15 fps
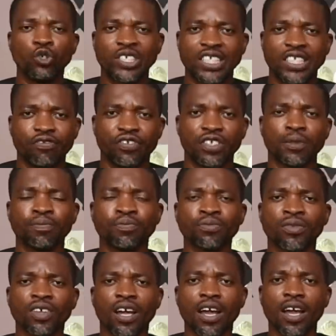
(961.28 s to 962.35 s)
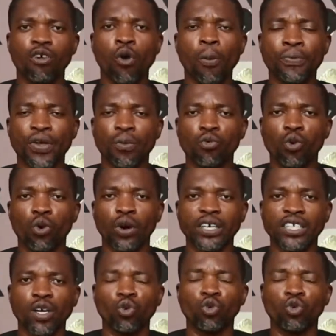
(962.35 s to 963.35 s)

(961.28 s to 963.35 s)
U T V uh copy more a year